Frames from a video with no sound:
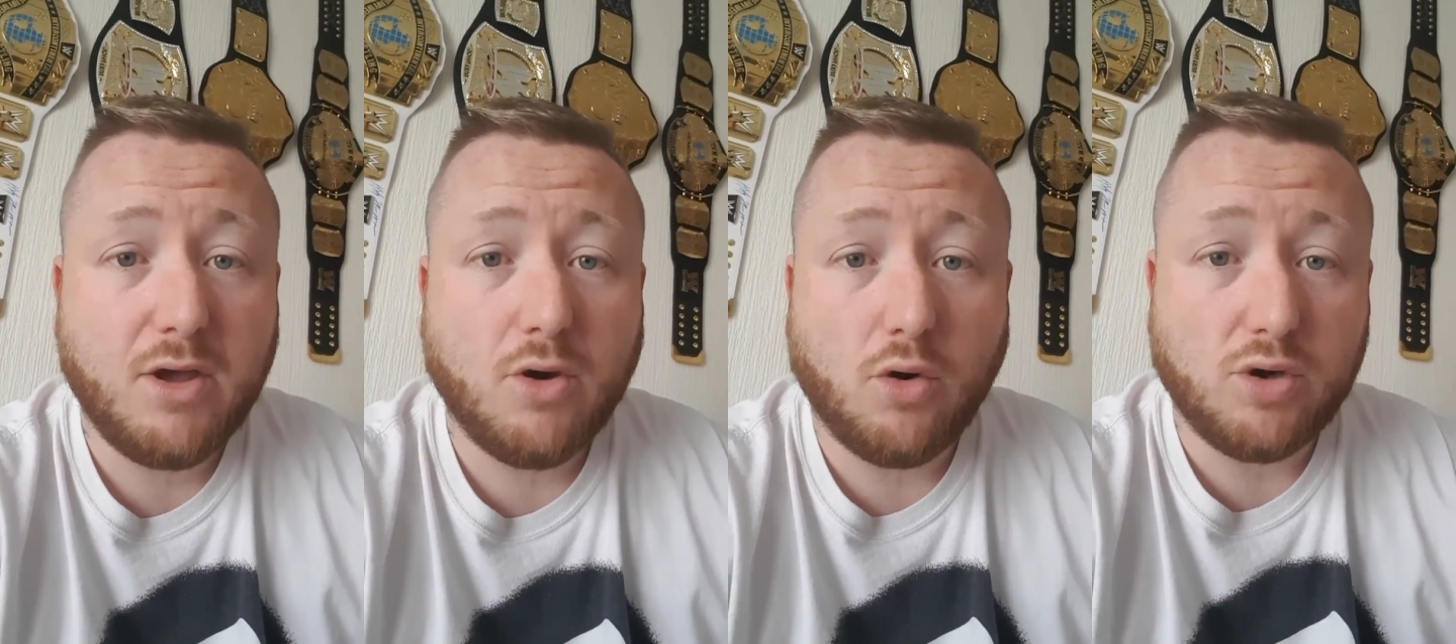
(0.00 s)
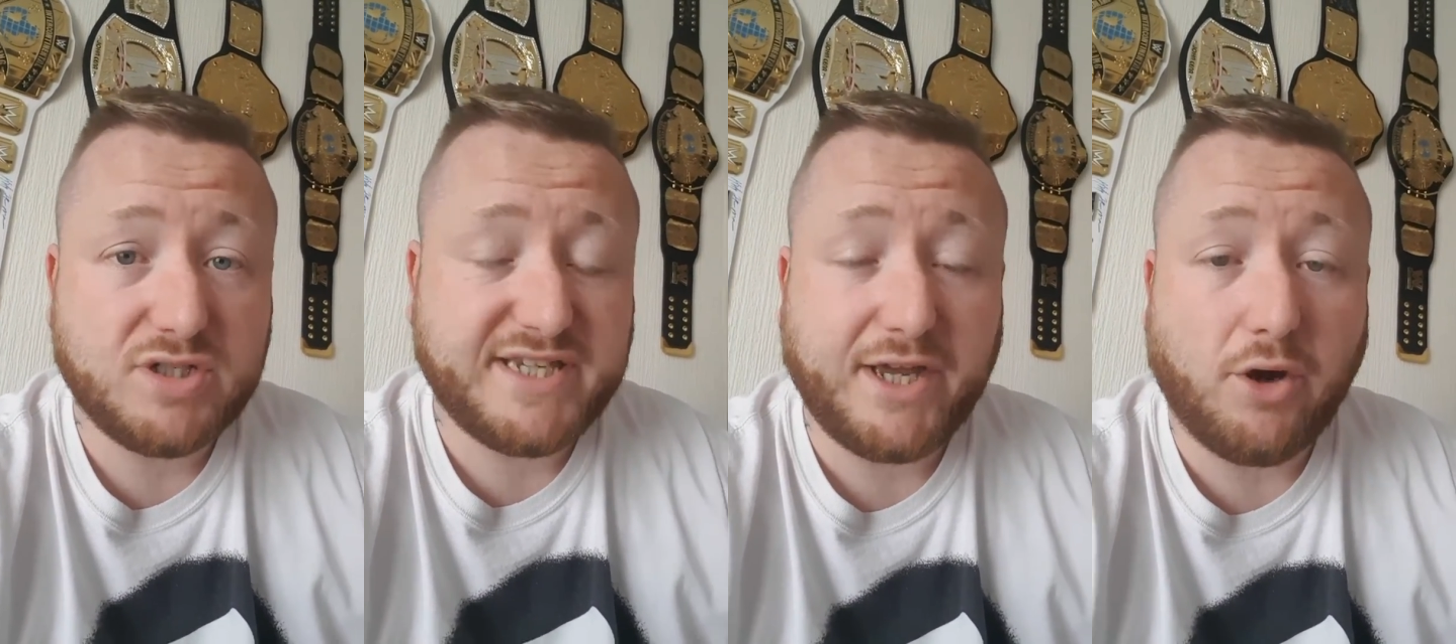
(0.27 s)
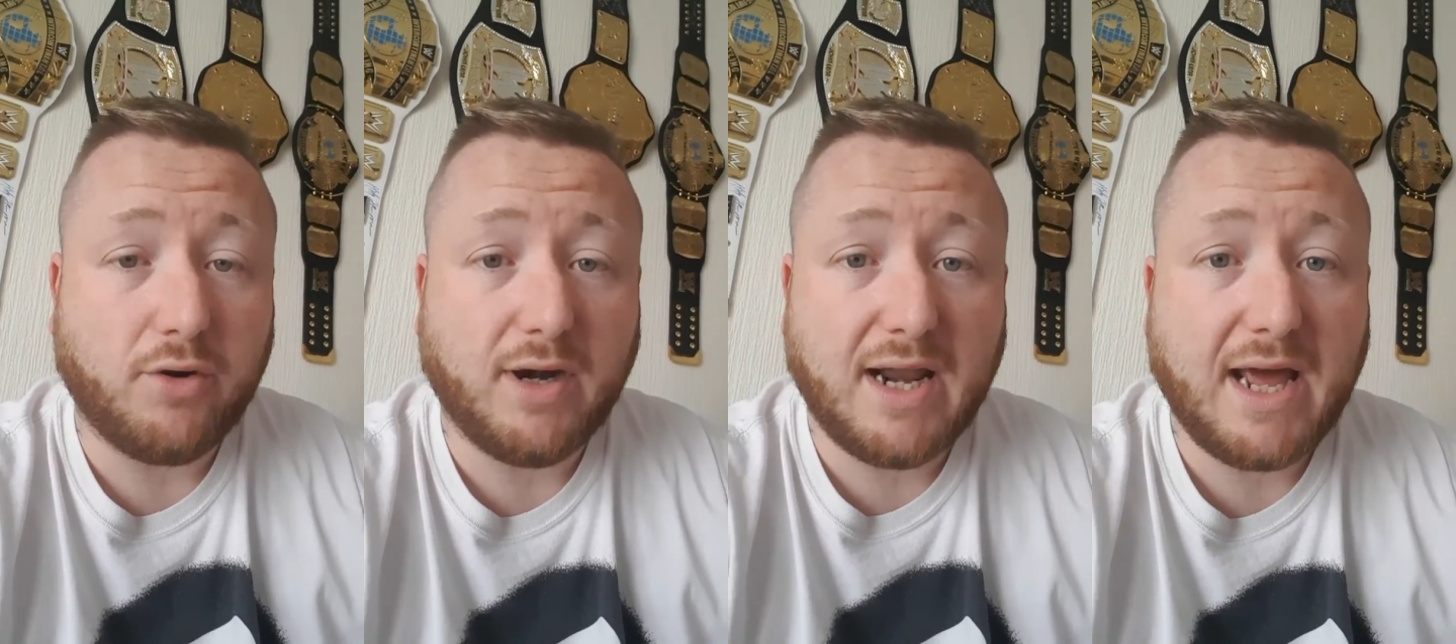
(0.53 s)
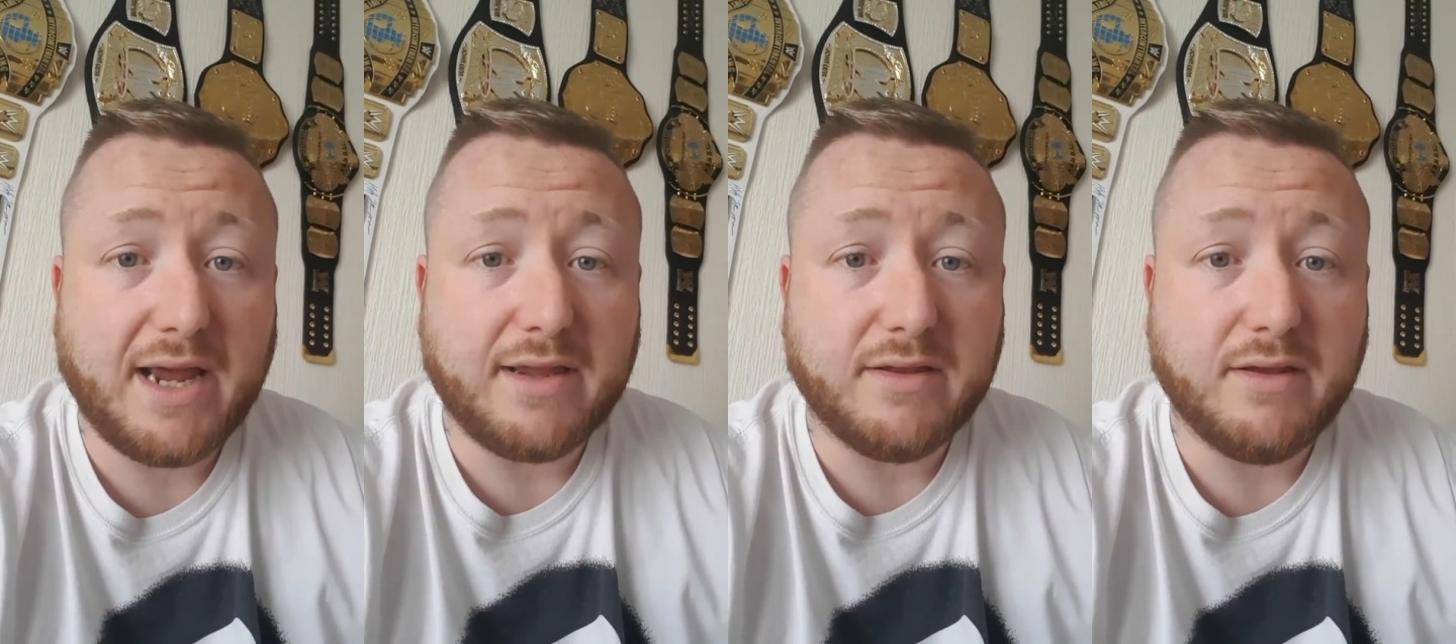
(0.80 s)
or see it
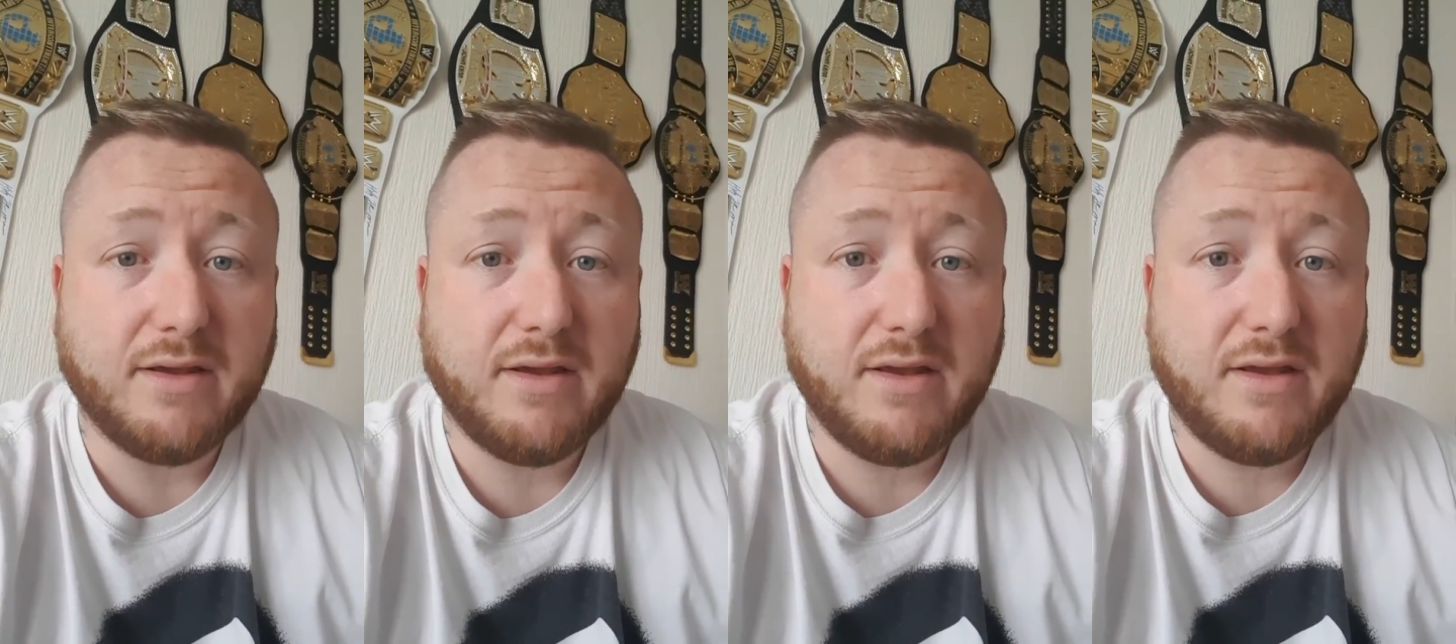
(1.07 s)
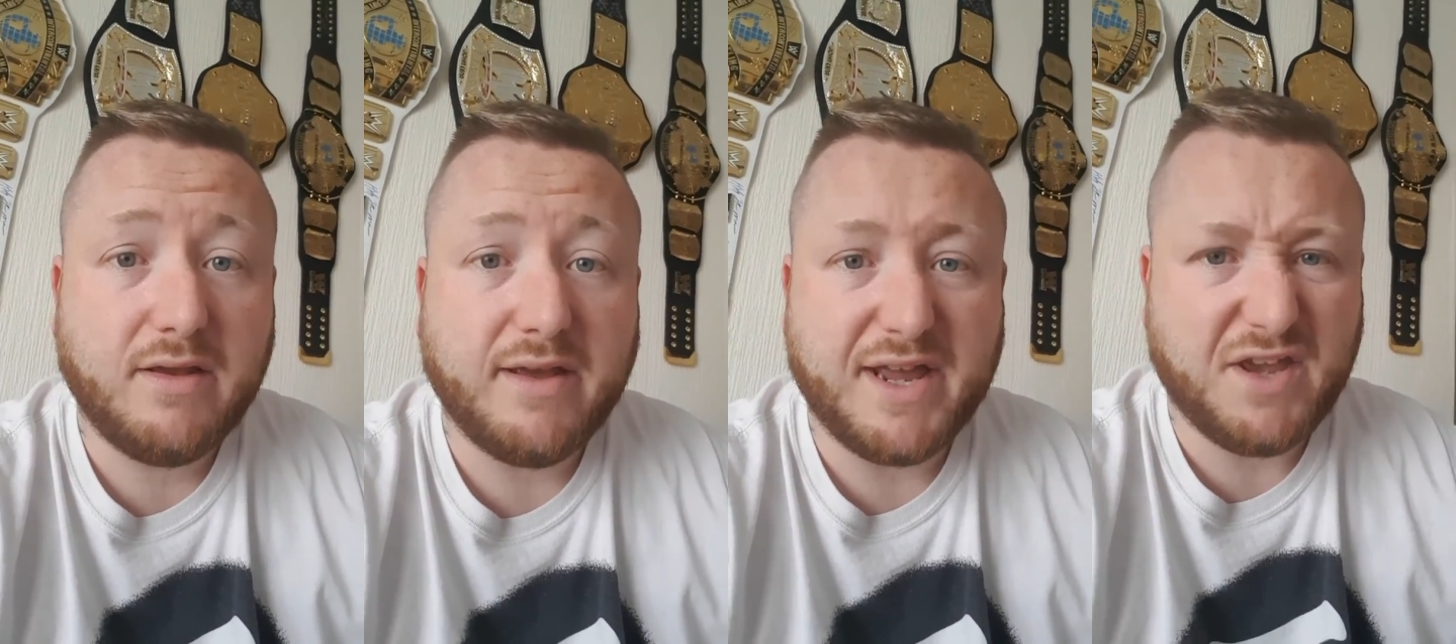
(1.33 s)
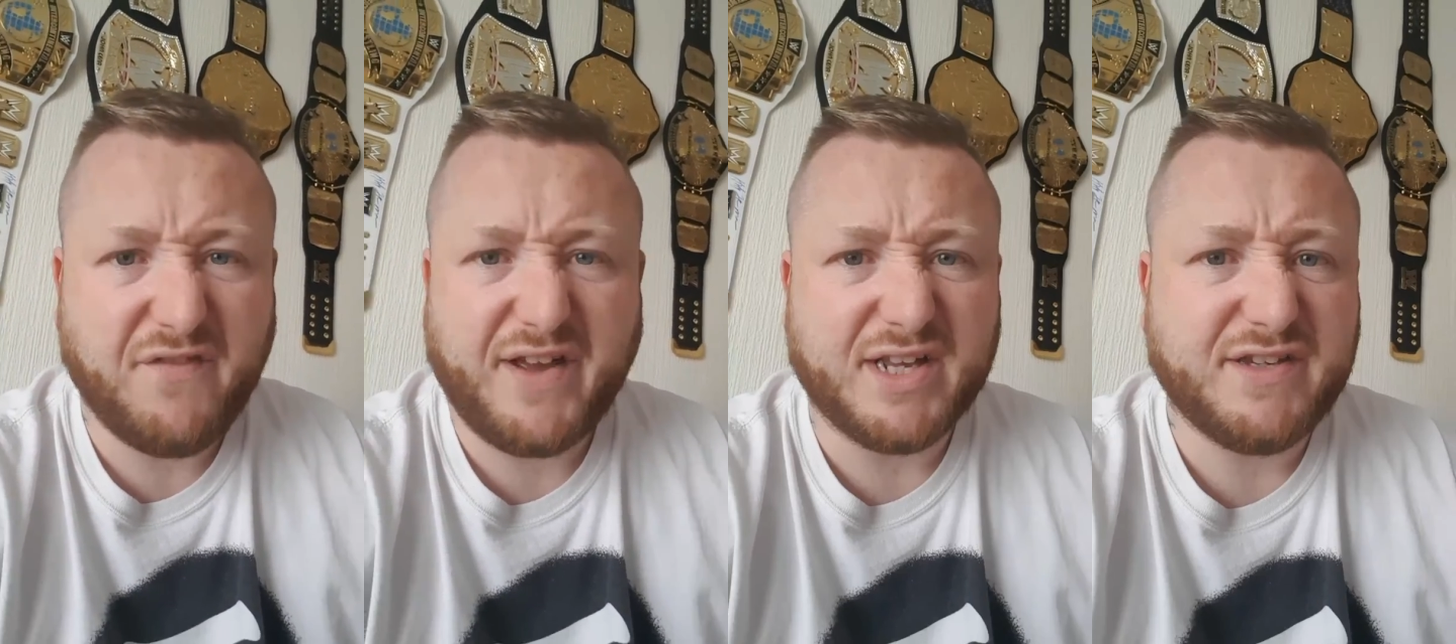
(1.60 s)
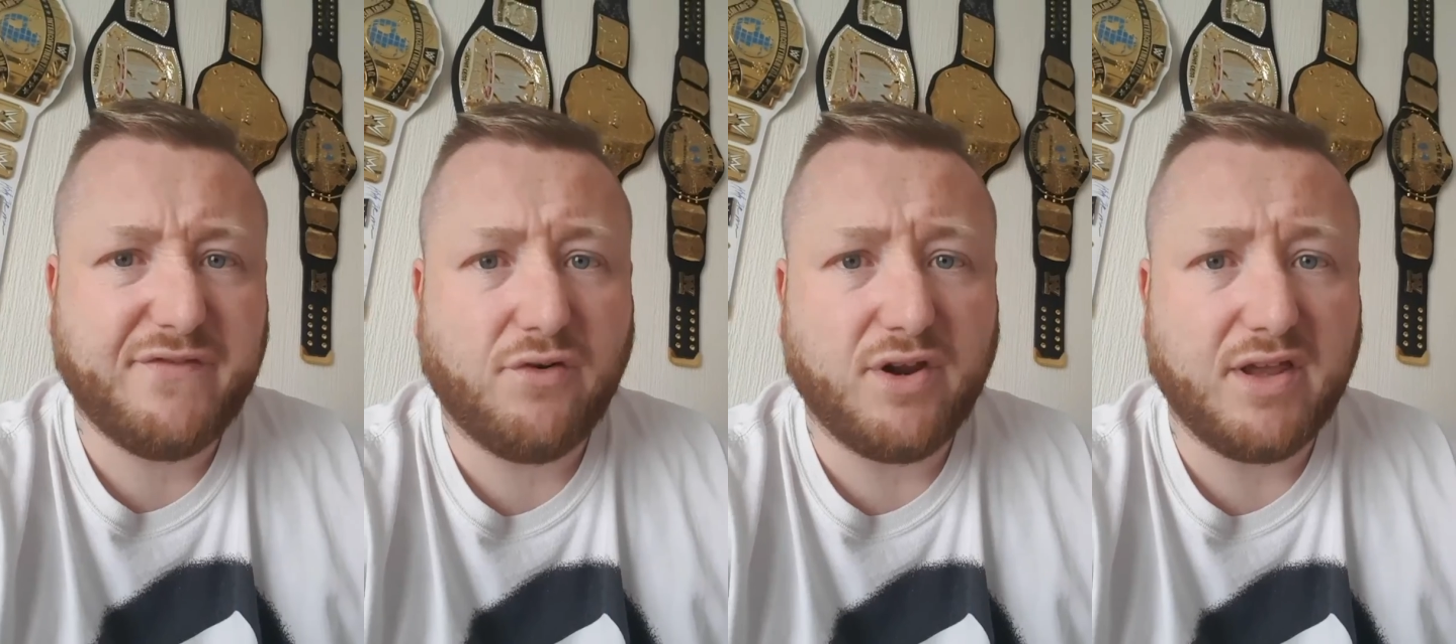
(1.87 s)
online, and you think it's
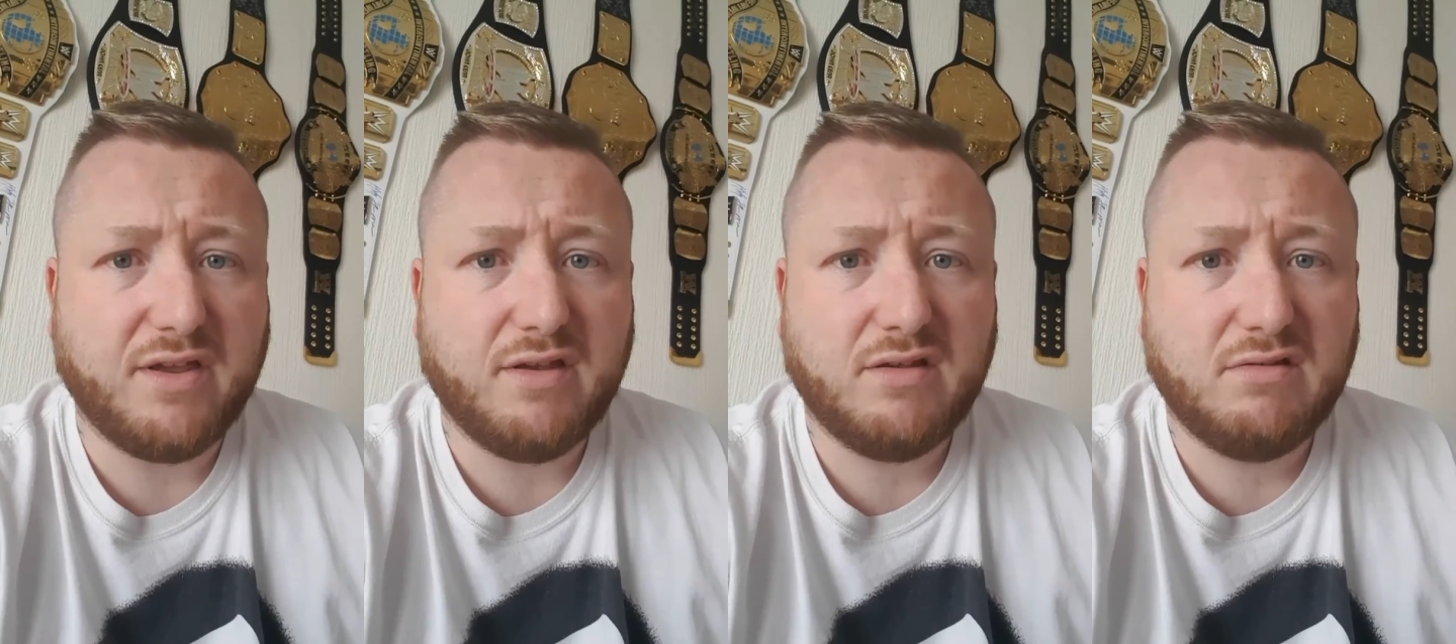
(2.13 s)
funny.